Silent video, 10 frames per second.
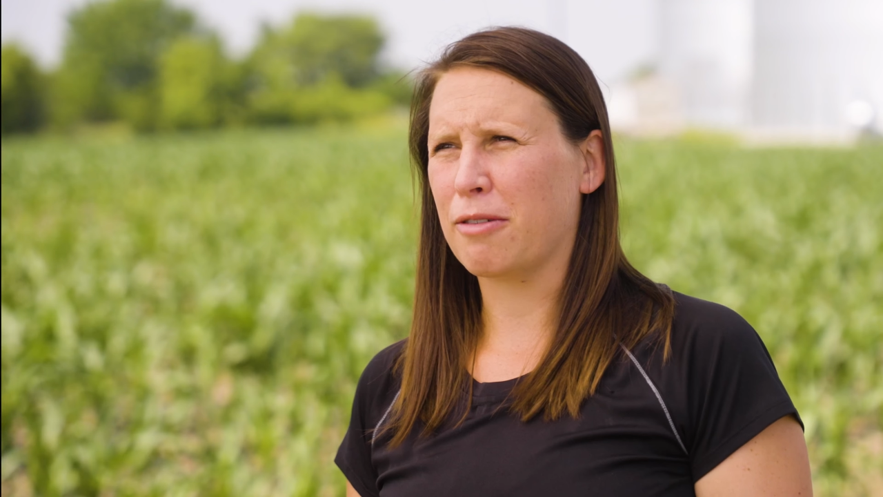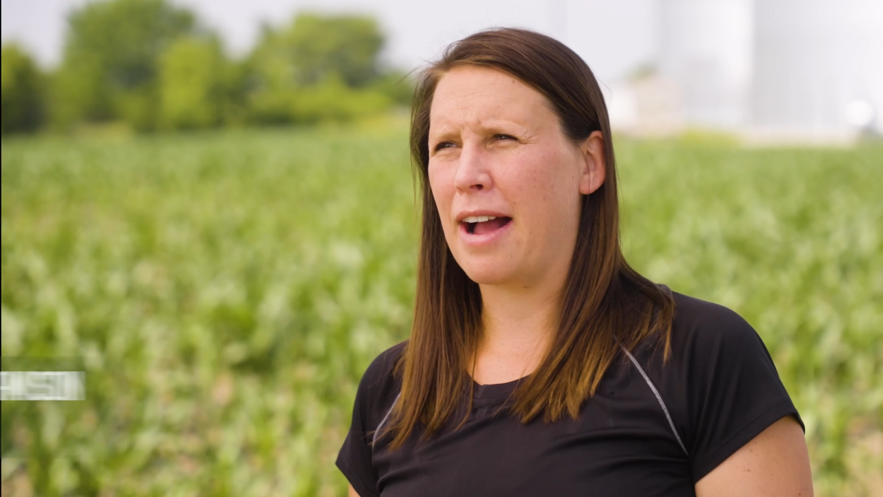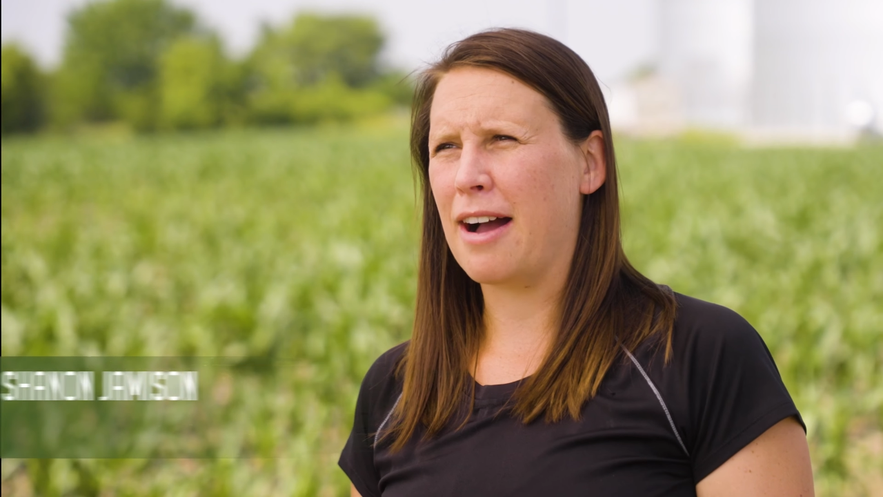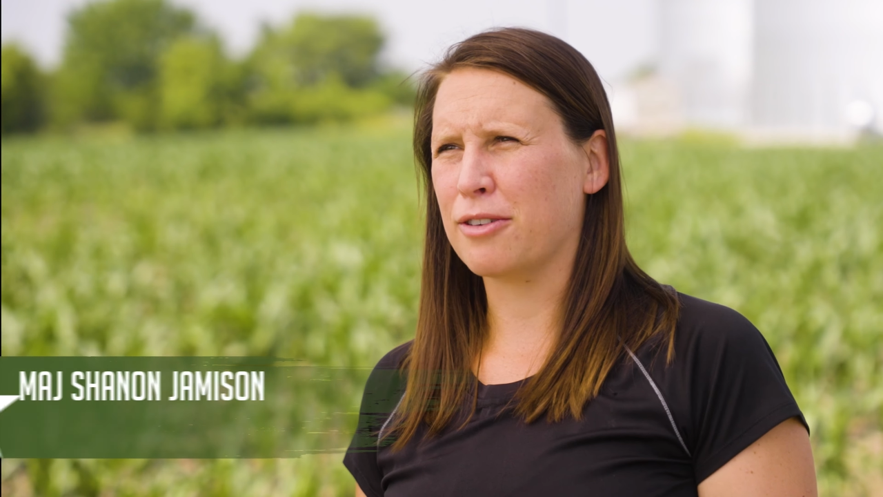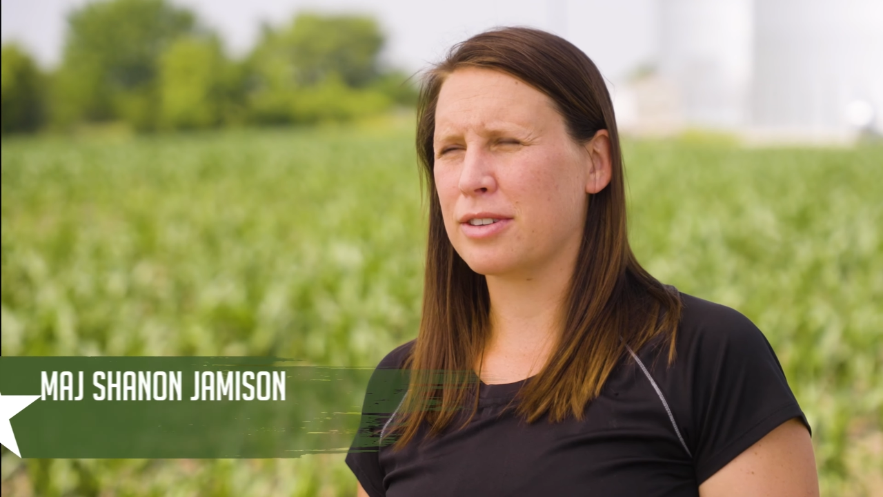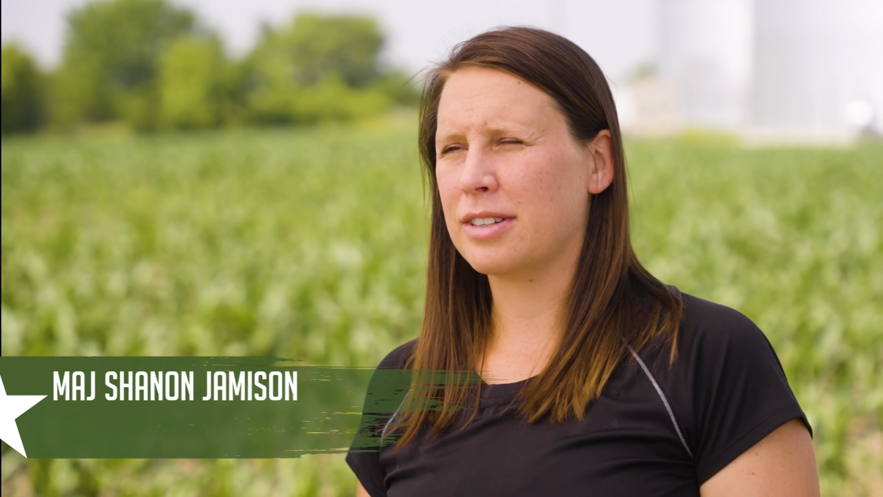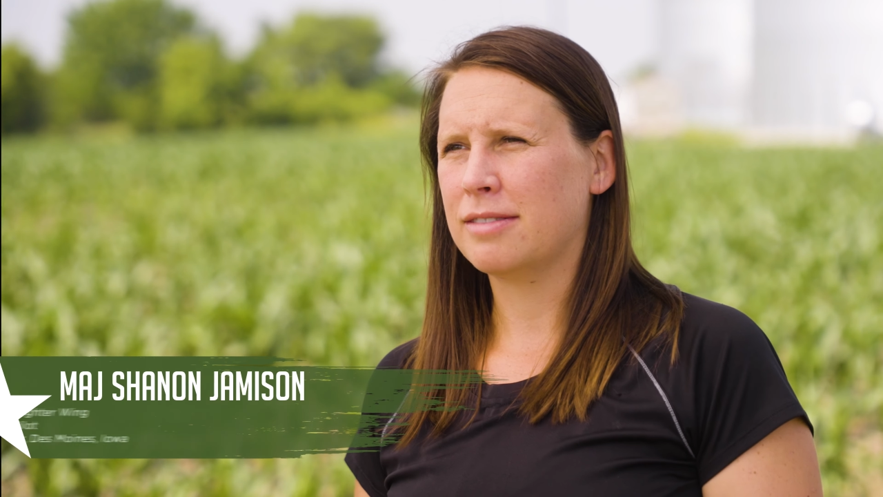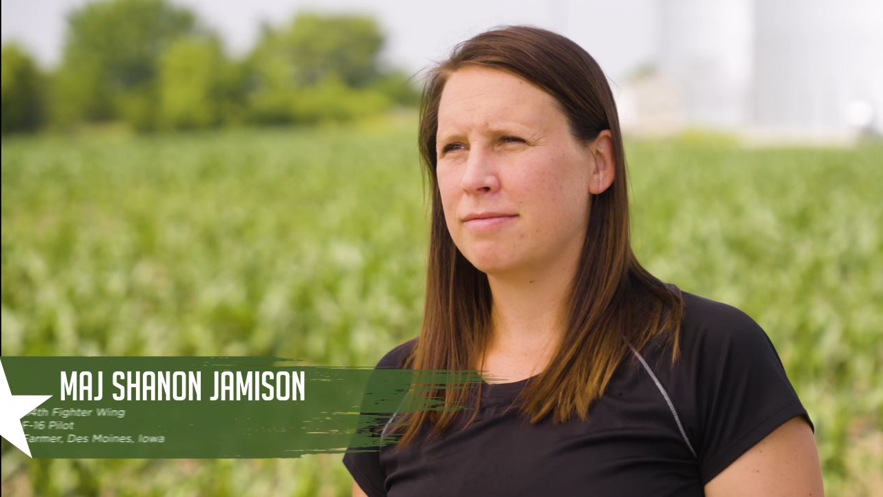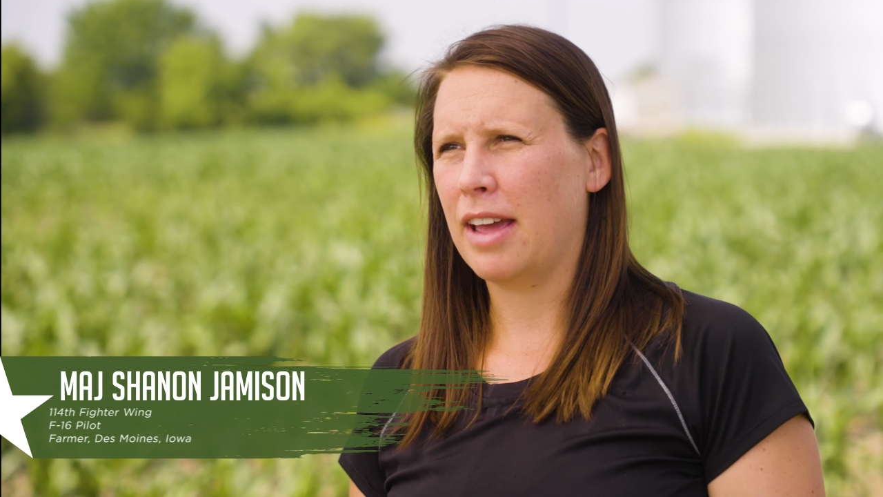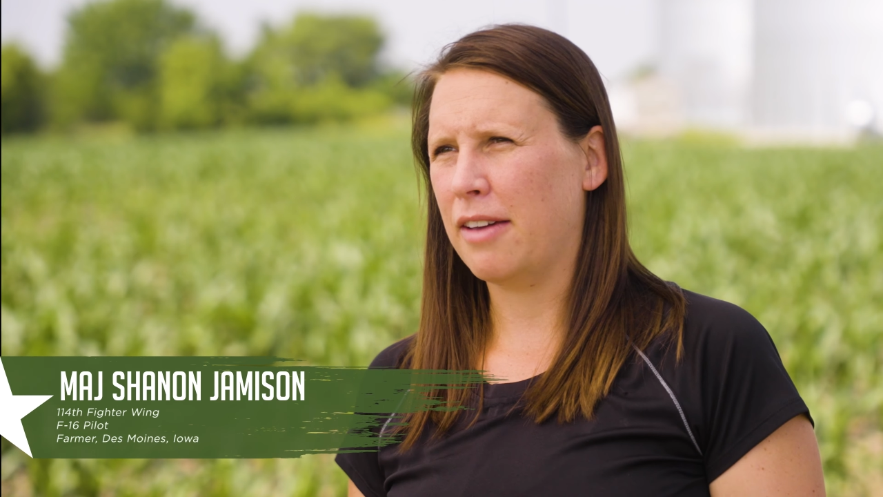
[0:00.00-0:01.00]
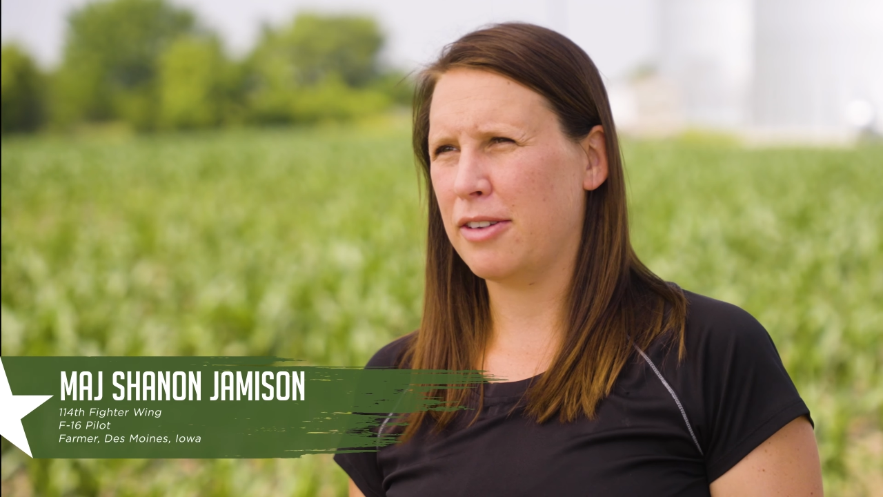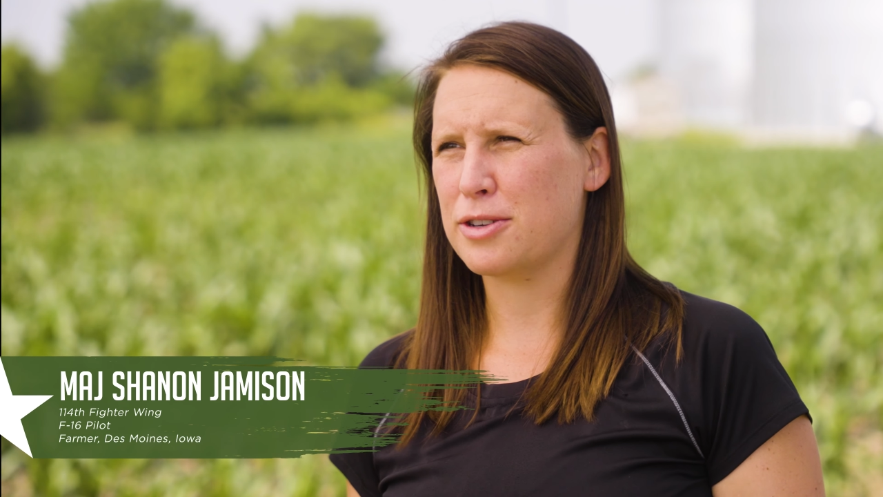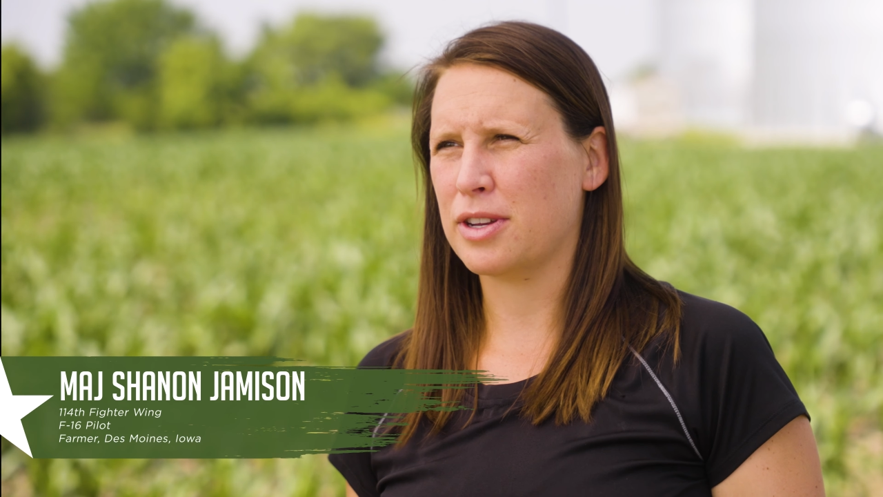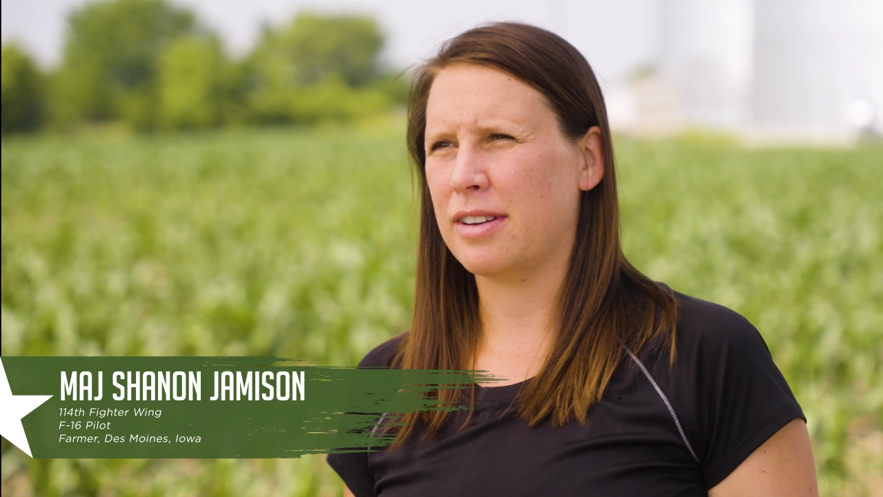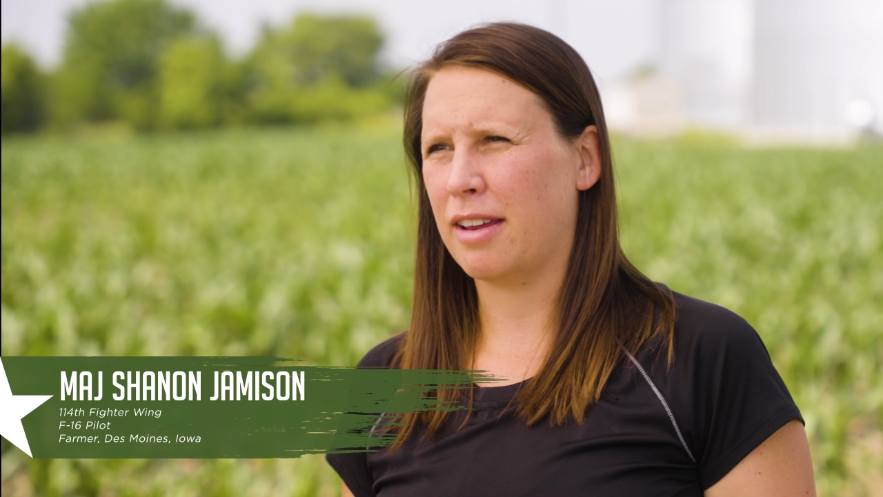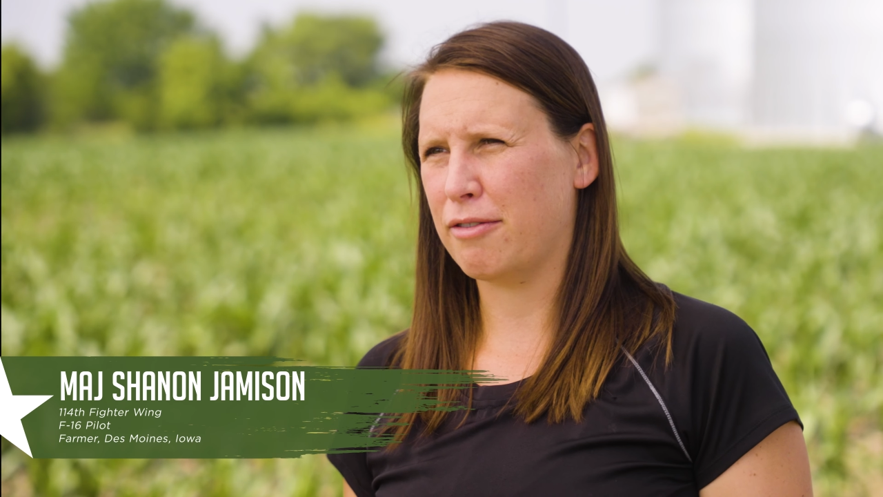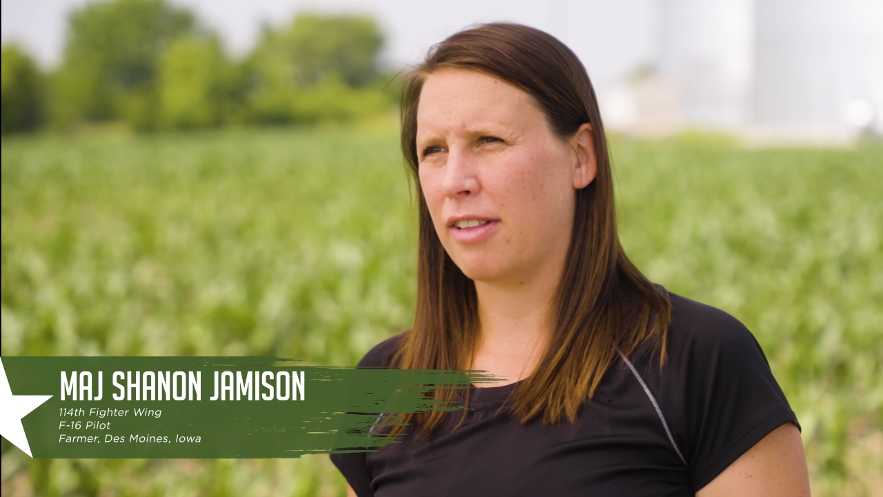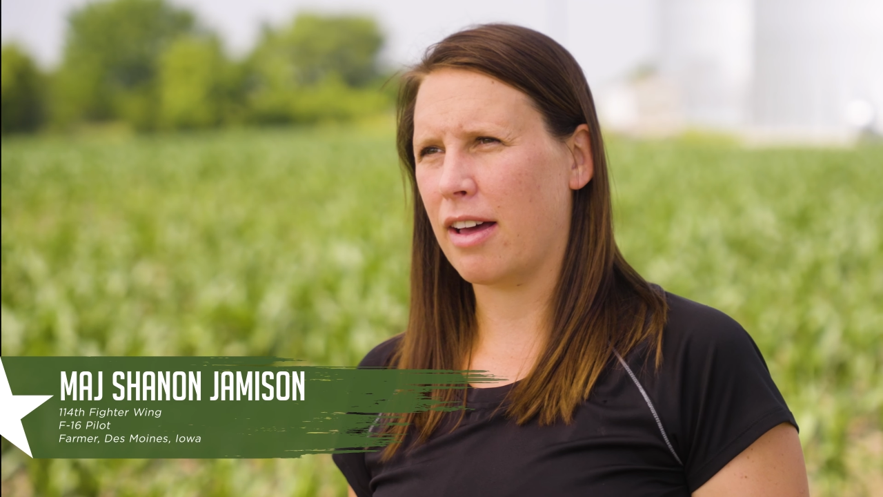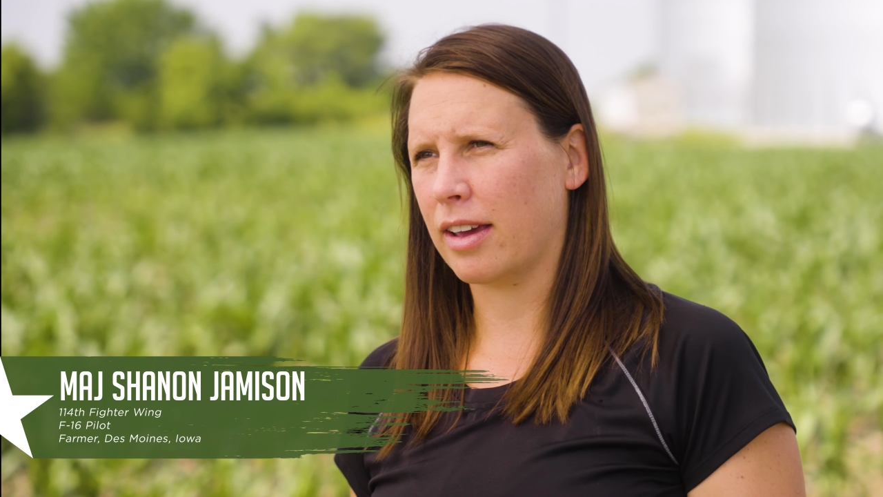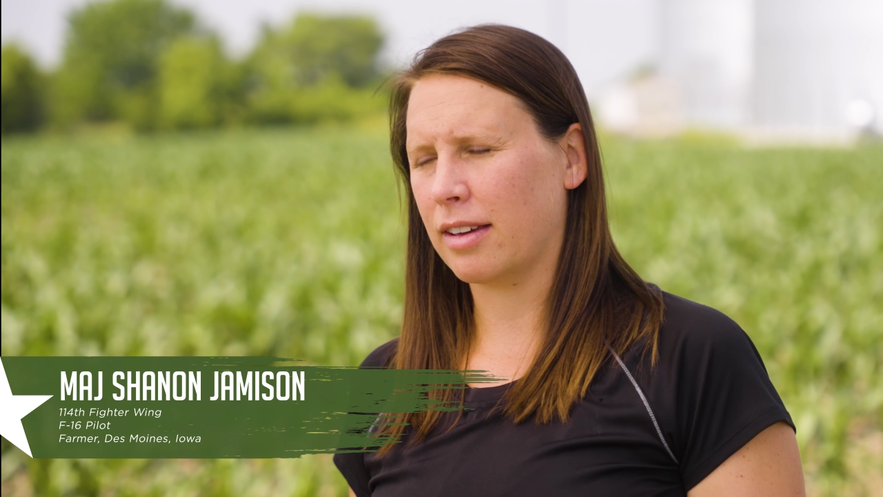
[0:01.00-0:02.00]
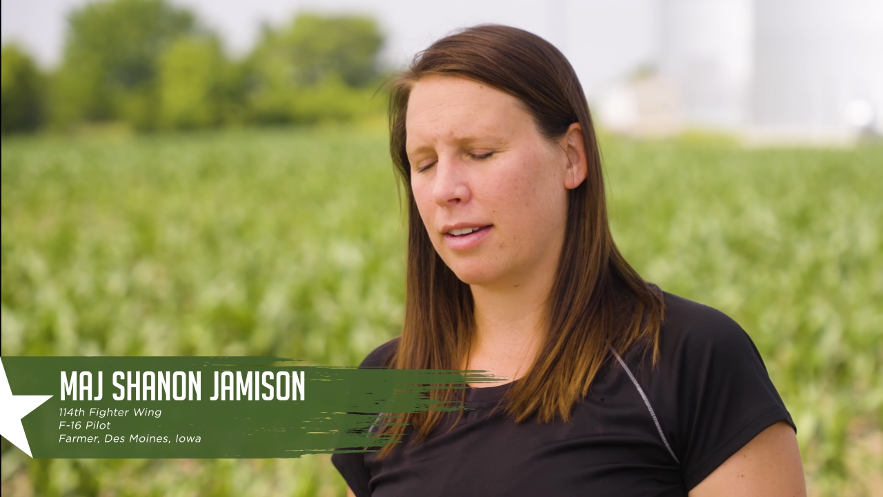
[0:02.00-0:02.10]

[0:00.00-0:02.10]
around aviation and flying.